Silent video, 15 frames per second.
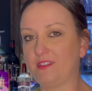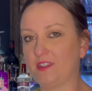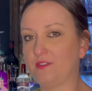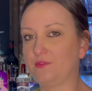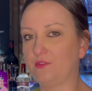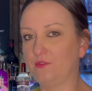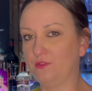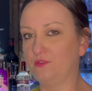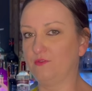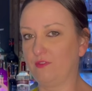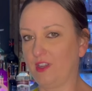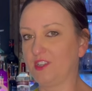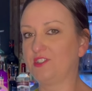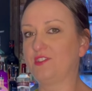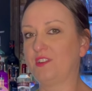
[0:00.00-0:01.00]
us for food
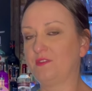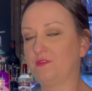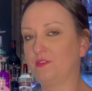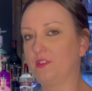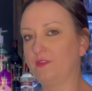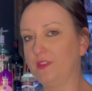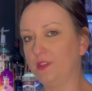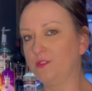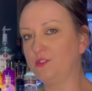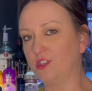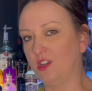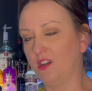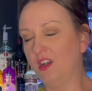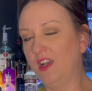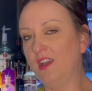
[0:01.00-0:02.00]
rationing for the future?